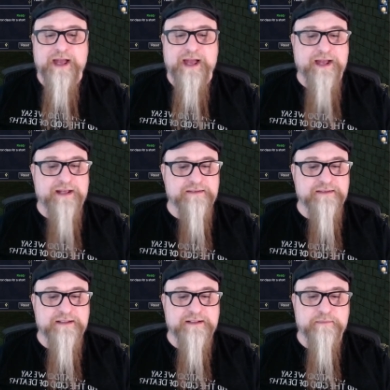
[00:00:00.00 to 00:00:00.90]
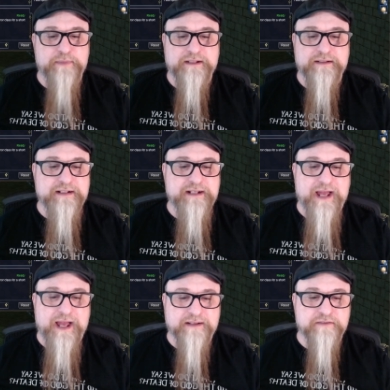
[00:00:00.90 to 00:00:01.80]
has an ability
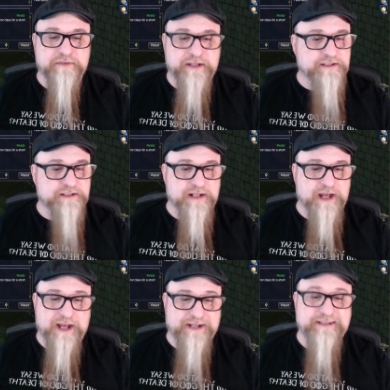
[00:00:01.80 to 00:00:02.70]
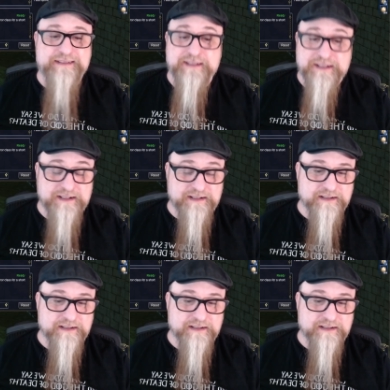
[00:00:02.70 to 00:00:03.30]
activation id